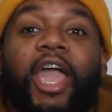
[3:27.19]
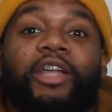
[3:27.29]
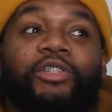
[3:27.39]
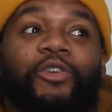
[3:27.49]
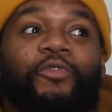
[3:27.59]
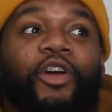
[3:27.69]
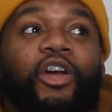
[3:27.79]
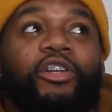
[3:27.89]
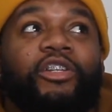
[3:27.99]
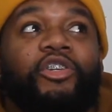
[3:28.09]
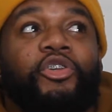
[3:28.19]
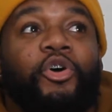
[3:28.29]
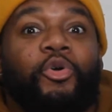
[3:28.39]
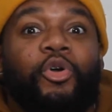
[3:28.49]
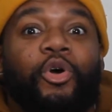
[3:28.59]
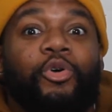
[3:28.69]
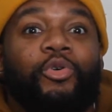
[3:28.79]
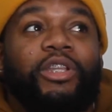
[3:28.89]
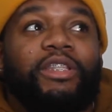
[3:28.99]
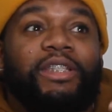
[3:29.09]
And so for her to, you know,
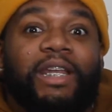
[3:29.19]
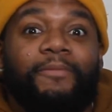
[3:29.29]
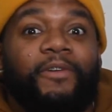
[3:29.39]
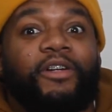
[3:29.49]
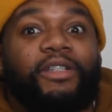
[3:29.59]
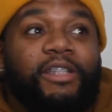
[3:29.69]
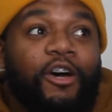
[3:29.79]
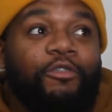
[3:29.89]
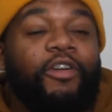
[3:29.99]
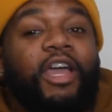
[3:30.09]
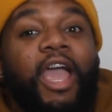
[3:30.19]
go and stand up for herself,